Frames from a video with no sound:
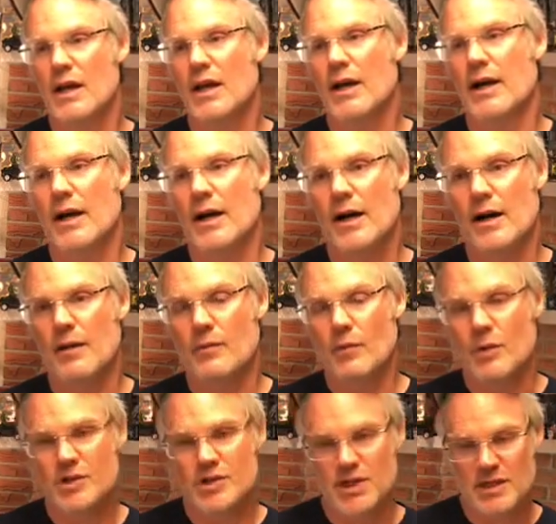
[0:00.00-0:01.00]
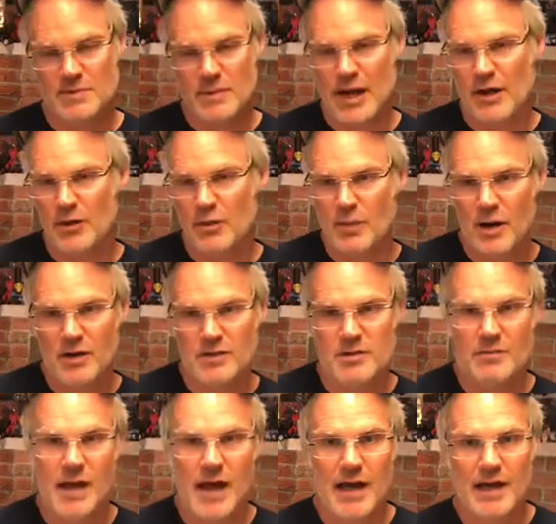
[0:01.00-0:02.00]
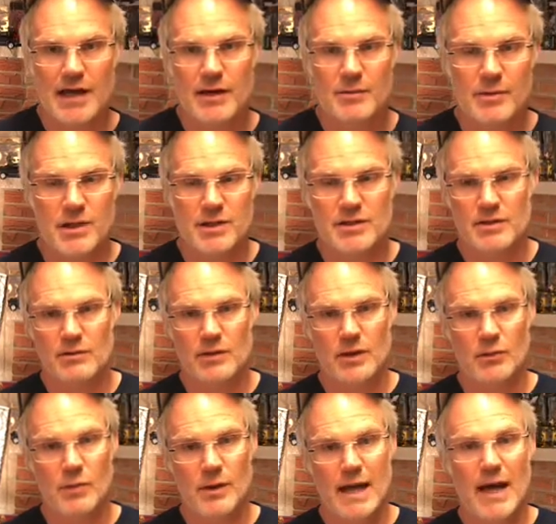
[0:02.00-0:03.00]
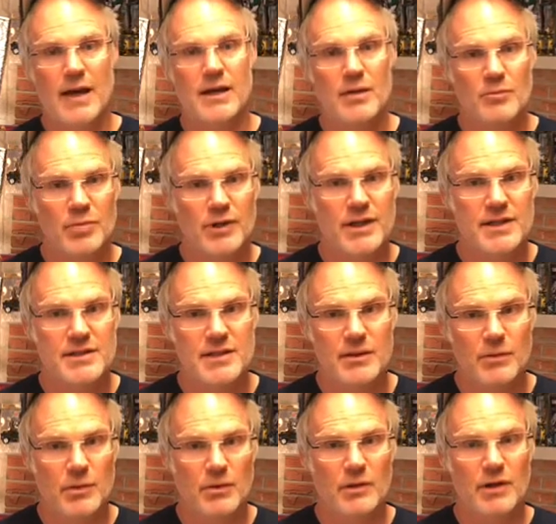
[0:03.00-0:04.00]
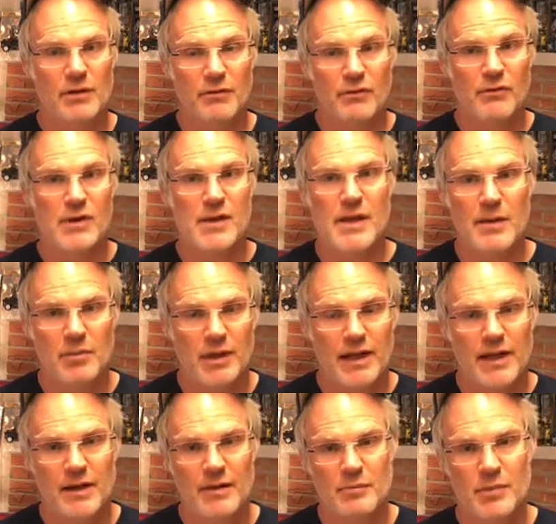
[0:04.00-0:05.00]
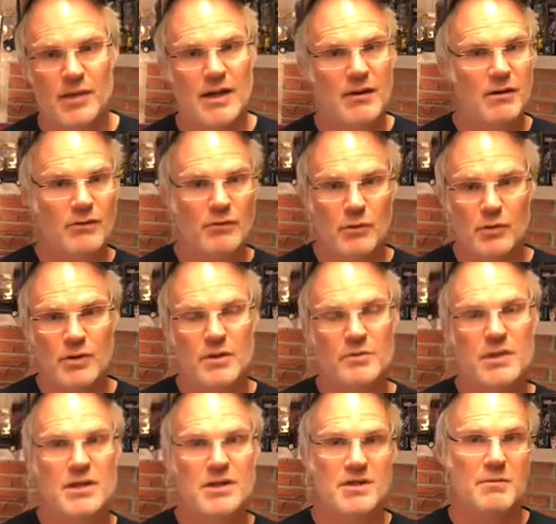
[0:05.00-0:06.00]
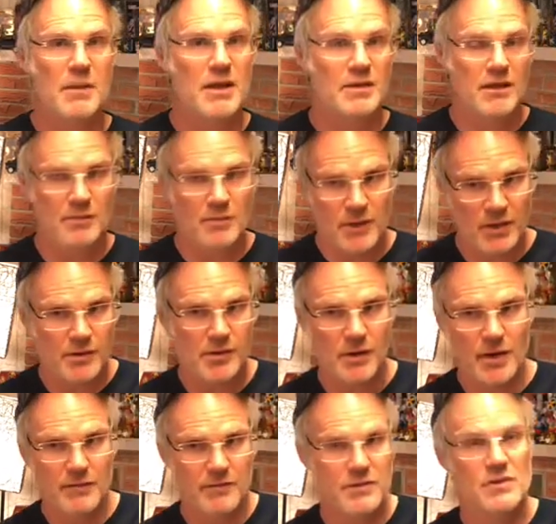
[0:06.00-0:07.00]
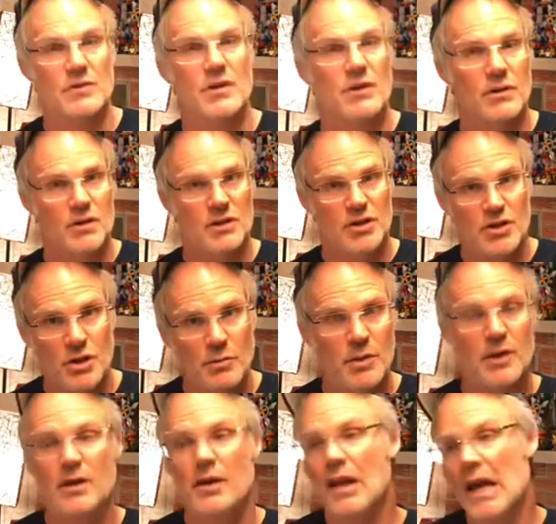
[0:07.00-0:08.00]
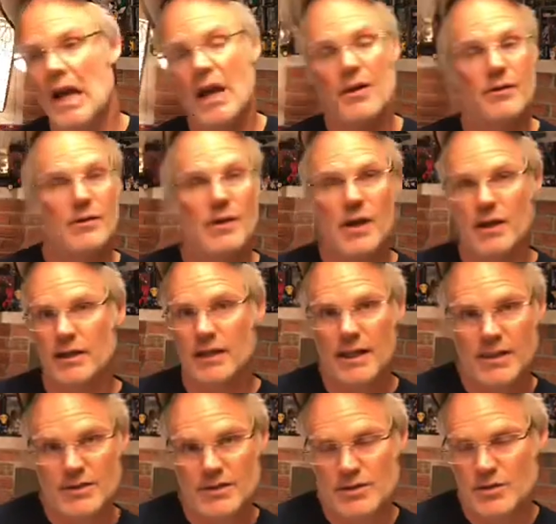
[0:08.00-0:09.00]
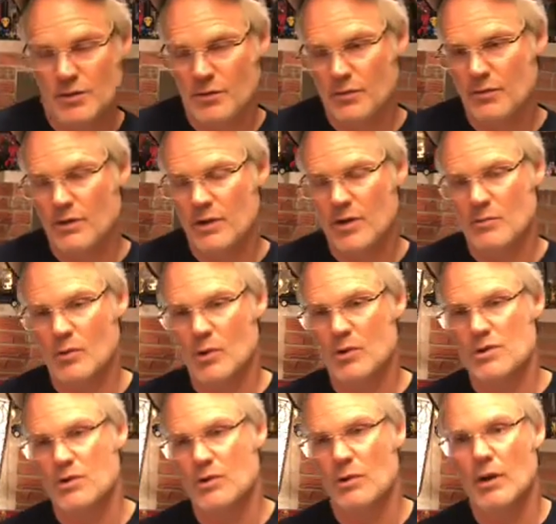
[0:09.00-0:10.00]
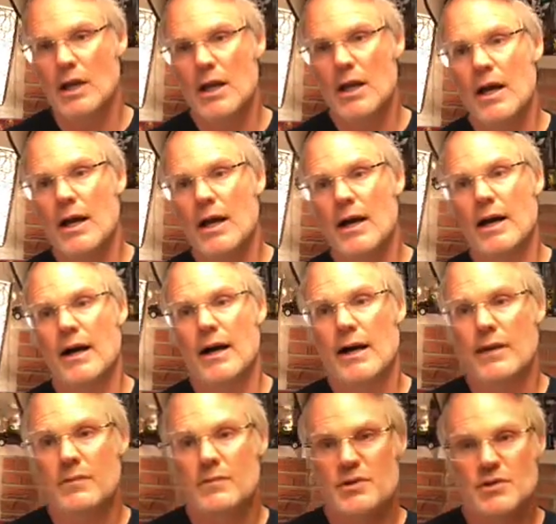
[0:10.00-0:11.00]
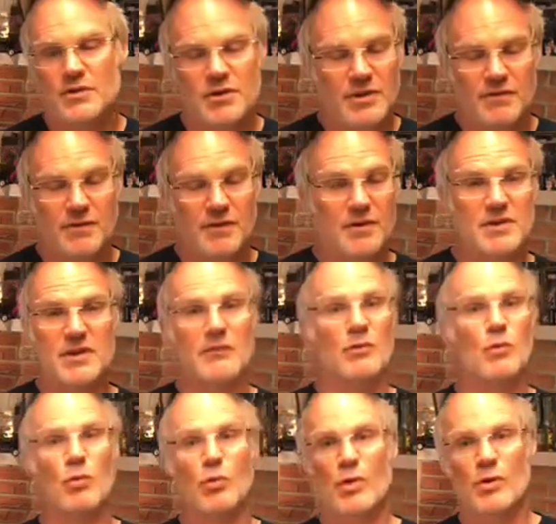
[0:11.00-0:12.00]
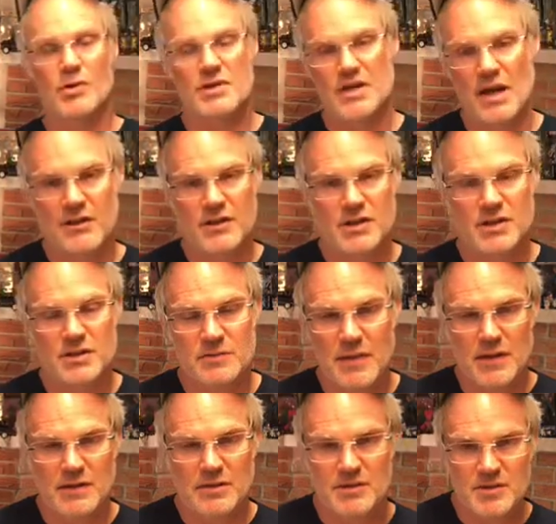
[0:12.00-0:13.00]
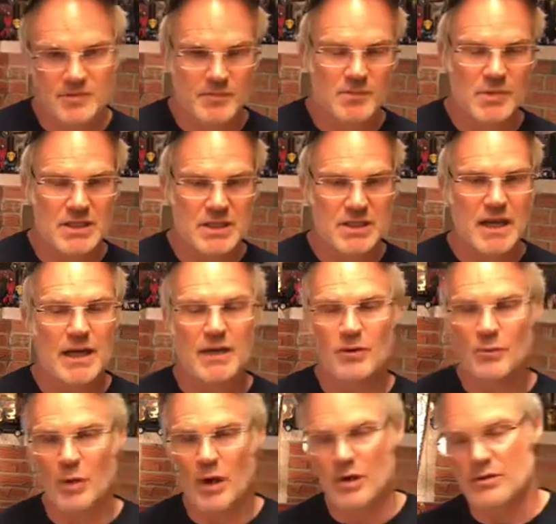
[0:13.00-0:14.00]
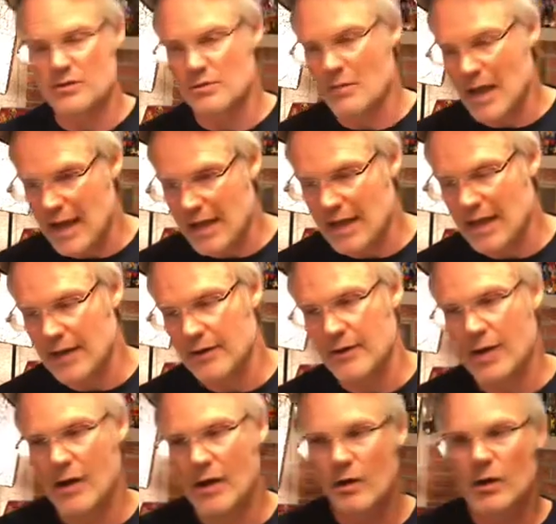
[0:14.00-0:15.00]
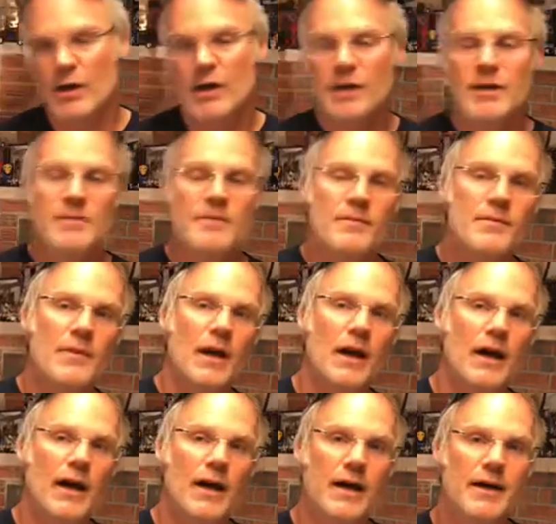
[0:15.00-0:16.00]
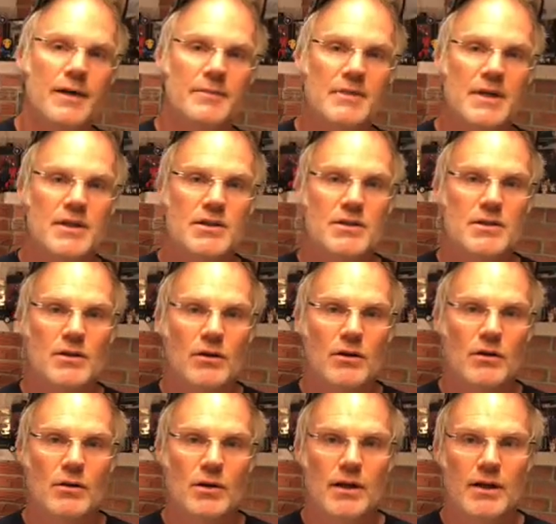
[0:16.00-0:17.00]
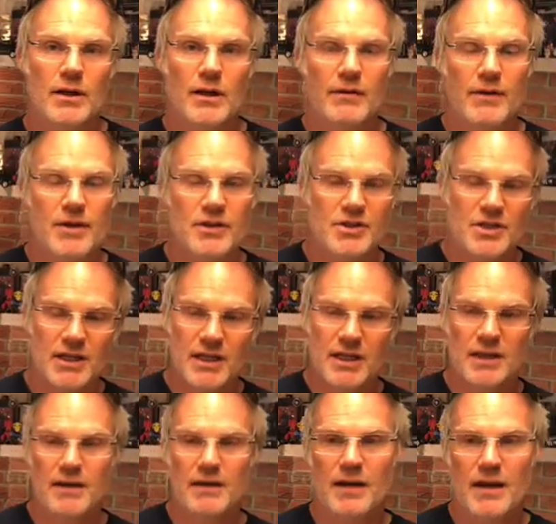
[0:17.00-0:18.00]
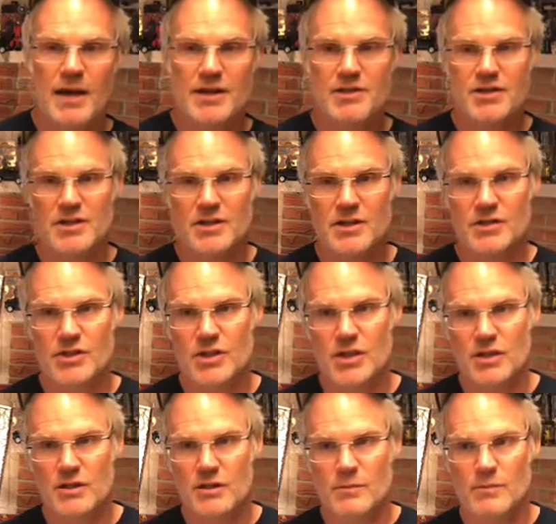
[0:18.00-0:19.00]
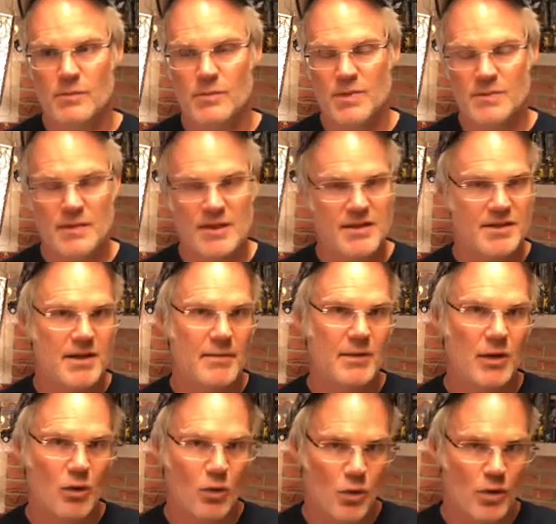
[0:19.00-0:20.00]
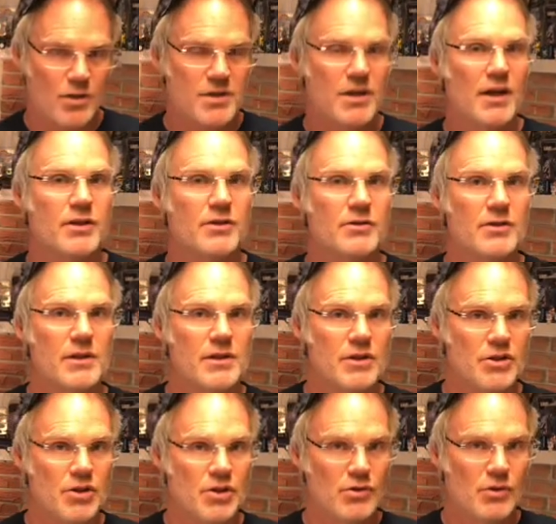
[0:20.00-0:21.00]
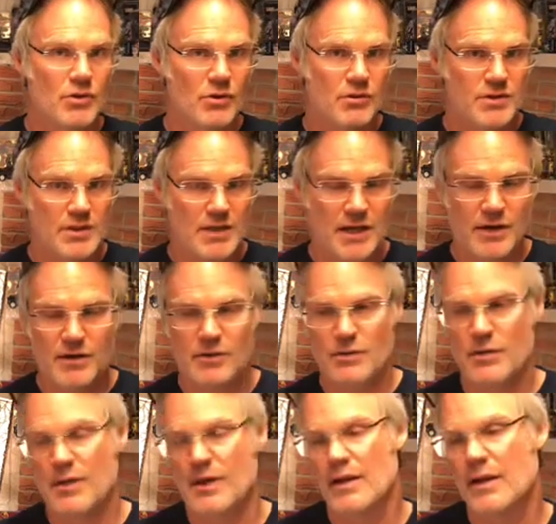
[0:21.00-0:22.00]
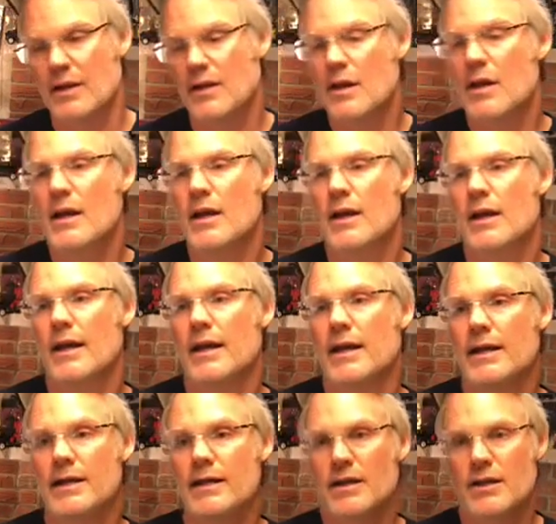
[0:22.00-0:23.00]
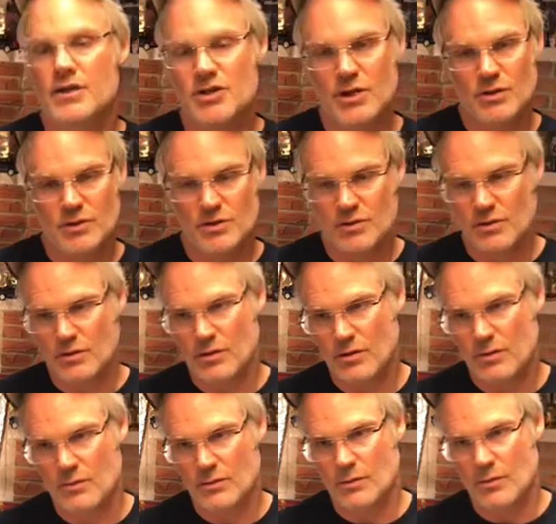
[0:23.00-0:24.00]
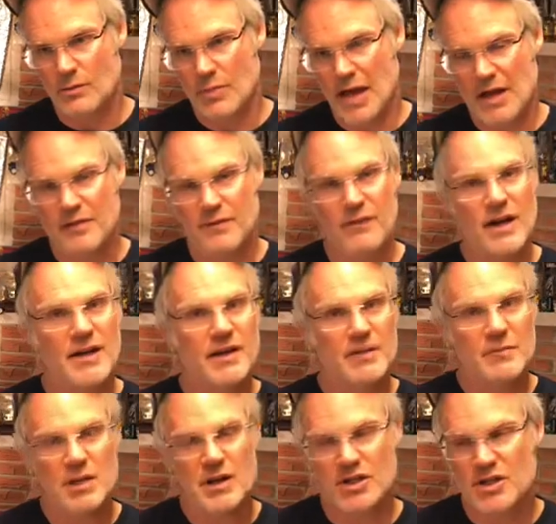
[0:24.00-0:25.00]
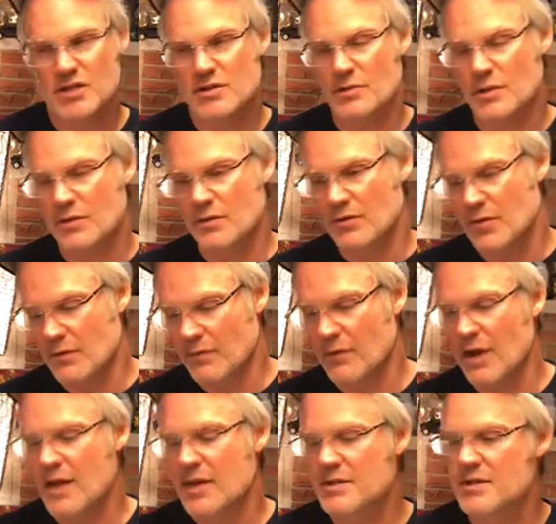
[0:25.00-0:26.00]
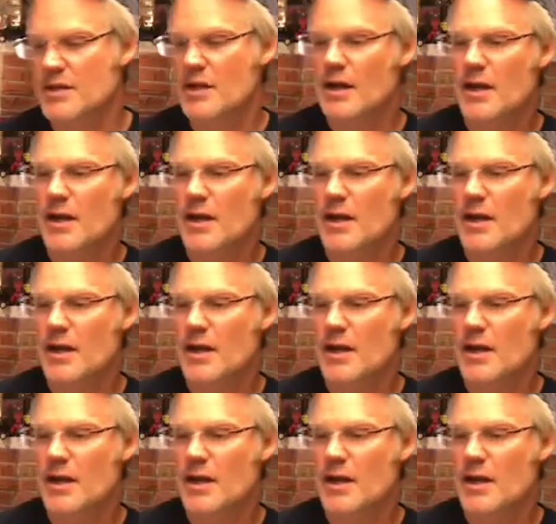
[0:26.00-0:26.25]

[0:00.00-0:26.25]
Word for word: Um, when she gets back, her parents are mad at her because they were like, "We had it in place that we were going to free that planet, but now you've ruined it because you made the Imperial officer there look stupid, and they're not going to let this go through anymore." So, um, so she feels even worse now that she's made this mistake, and her parents are mad at her now. Um, so eventually, as she spends time on Coruscant doing the junior senator thing and uh, she goes through her pathfinding missions with her new friends.